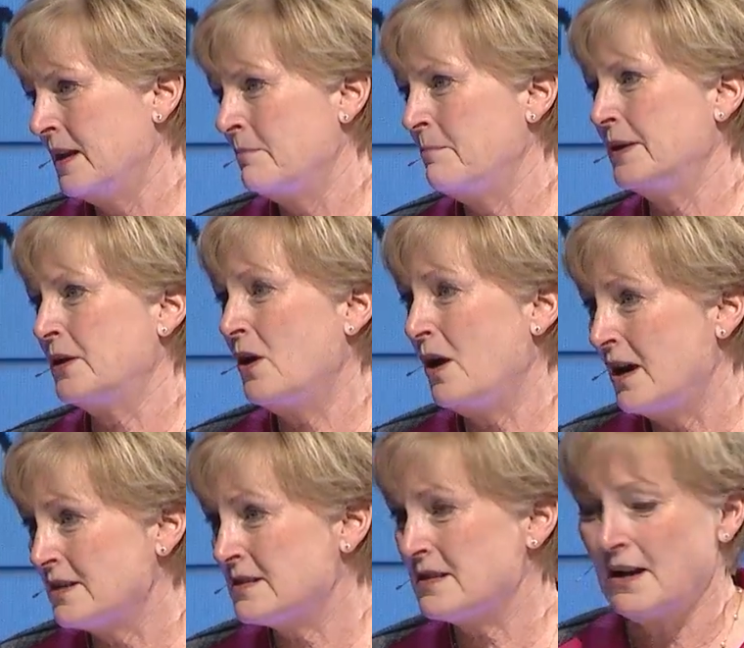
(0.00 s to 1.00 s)
but
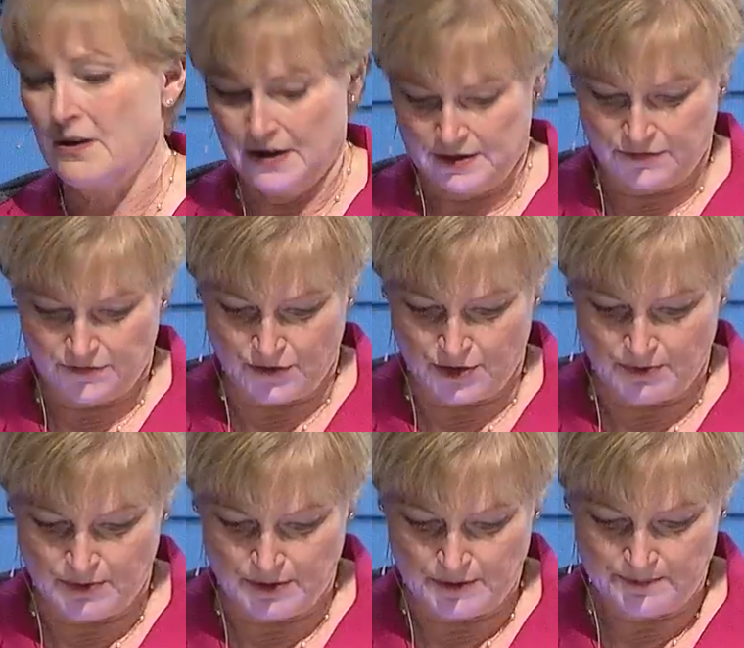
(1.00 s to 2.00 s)
costs are
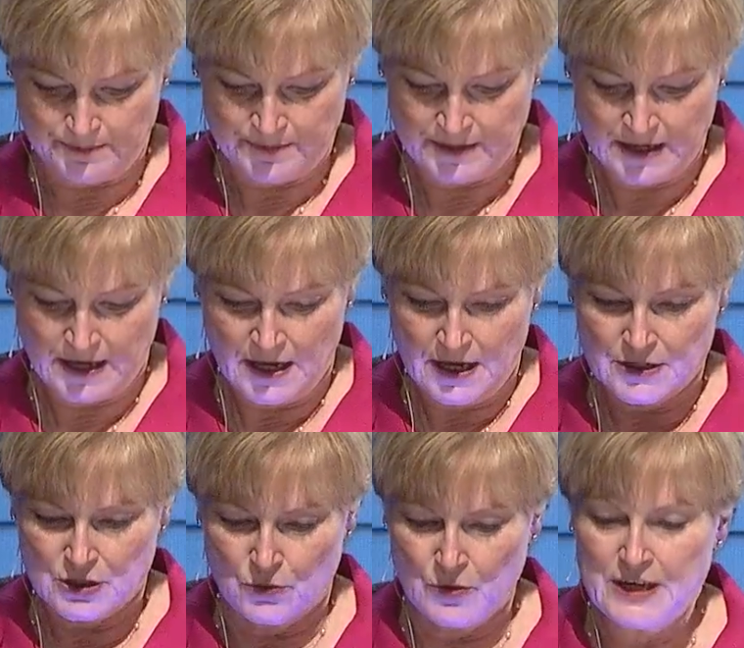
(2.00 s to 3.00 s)
unaffordable.
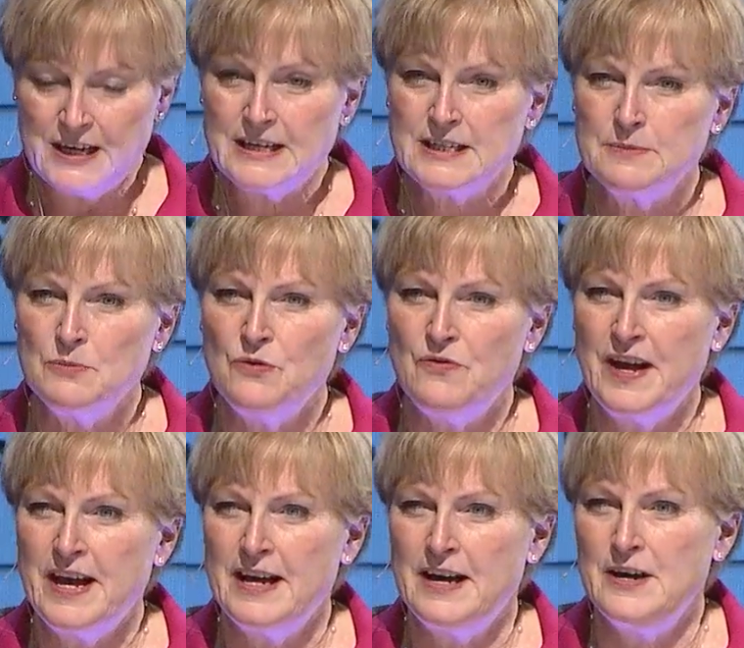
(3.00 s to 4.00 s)
So we need to move
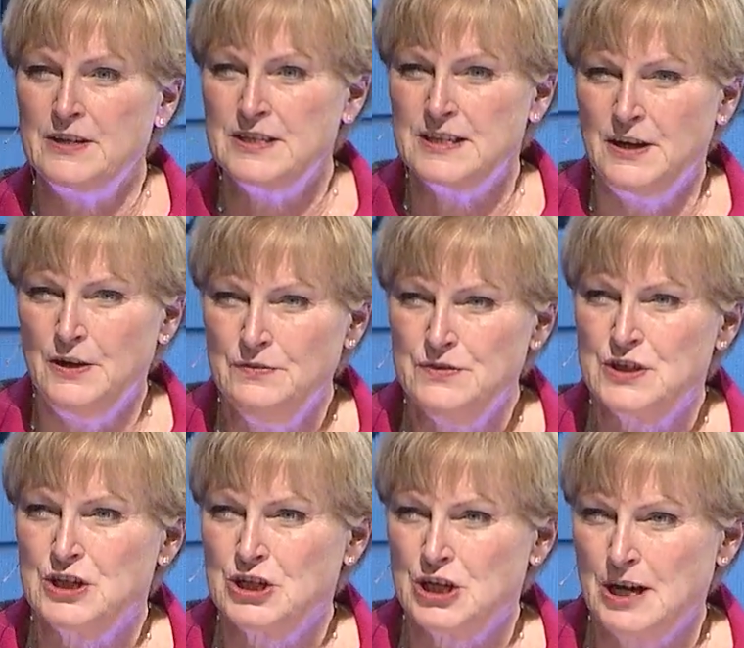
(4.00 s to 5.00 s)
ahead ourselves
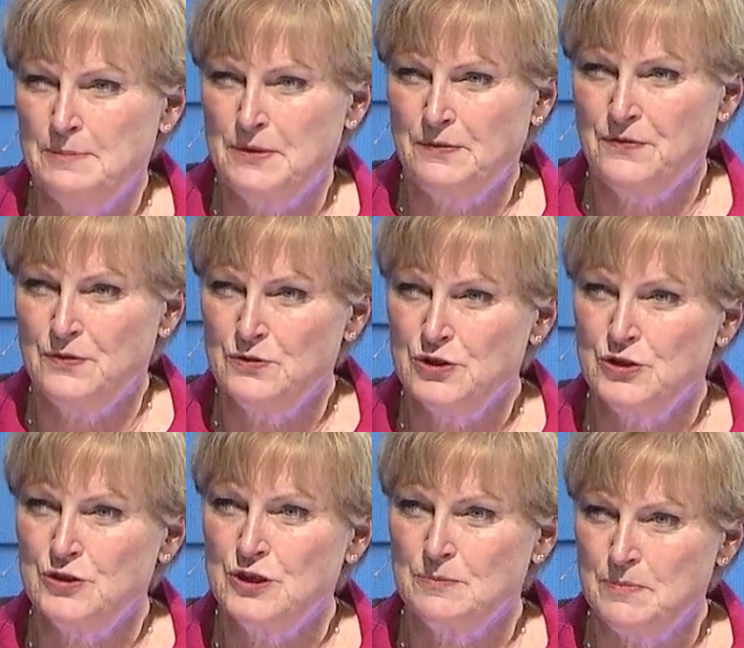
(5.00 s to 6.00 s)
to shape the
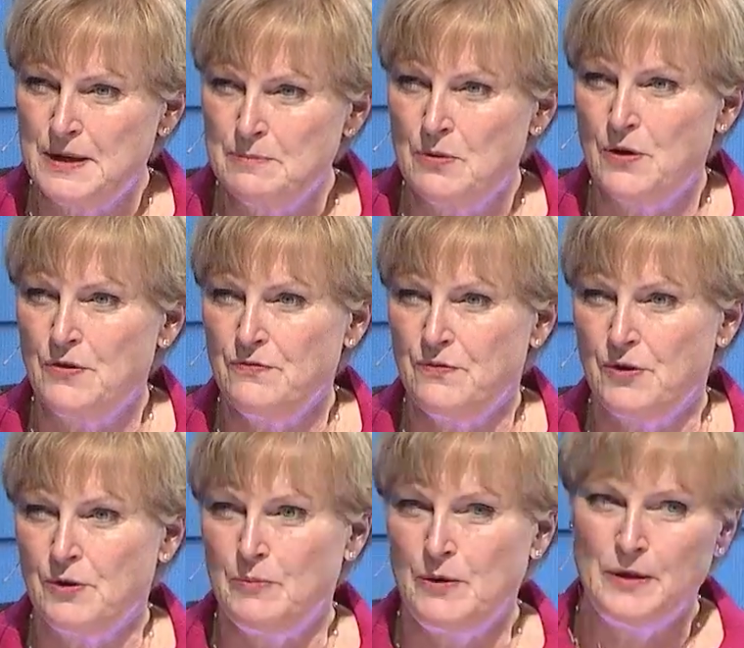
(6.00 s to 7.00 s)
future to be more
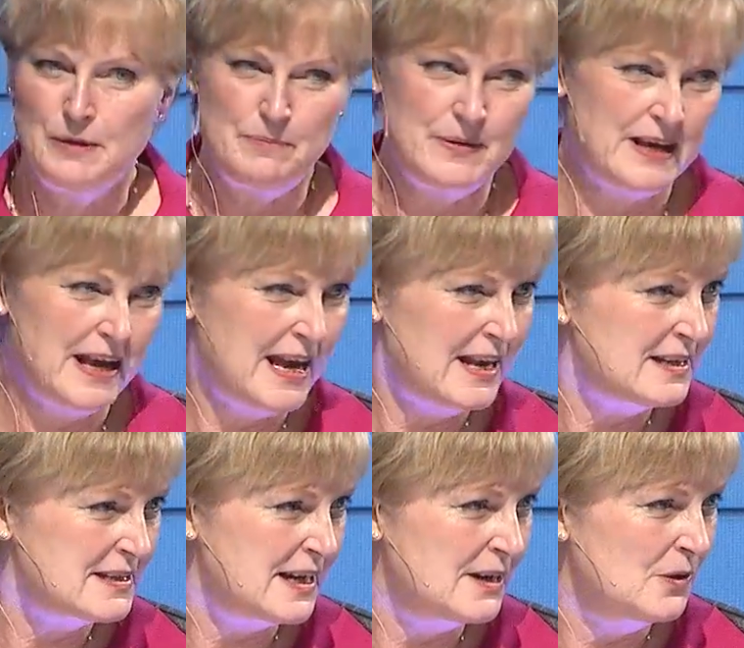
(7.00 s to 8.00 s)
affordable. It began,
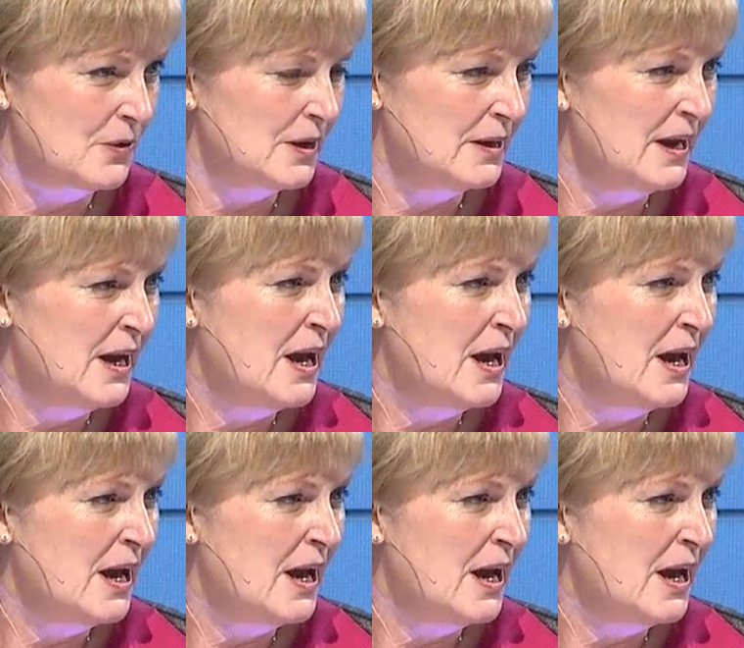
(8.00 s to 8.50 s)
as I noted,